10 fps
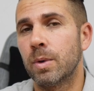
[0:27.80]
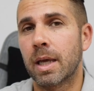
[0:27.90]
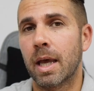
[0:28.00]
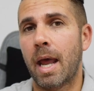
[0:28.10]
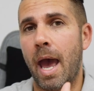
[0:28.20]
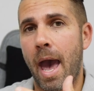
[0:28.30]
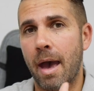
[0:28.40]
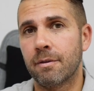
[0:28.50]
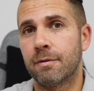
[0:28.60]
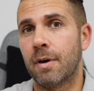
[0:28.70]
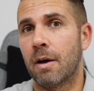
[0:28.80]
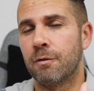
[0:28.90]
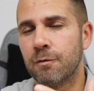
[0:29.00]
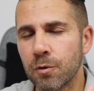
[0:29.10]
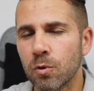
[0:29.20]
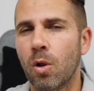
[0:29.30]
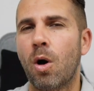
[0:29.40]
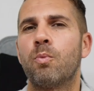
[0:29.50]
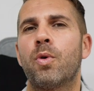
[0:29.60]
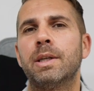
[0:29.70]
We can have a full
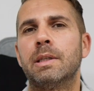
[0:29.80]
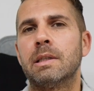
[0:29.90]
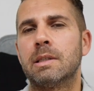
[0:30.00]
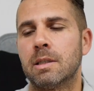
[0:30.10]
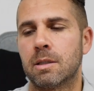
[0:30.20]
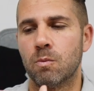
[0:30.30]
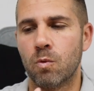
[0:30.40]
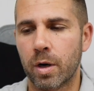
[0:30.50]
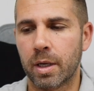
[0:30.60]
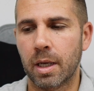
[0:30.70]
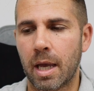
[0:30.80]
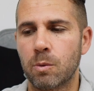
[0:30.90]
operating system working,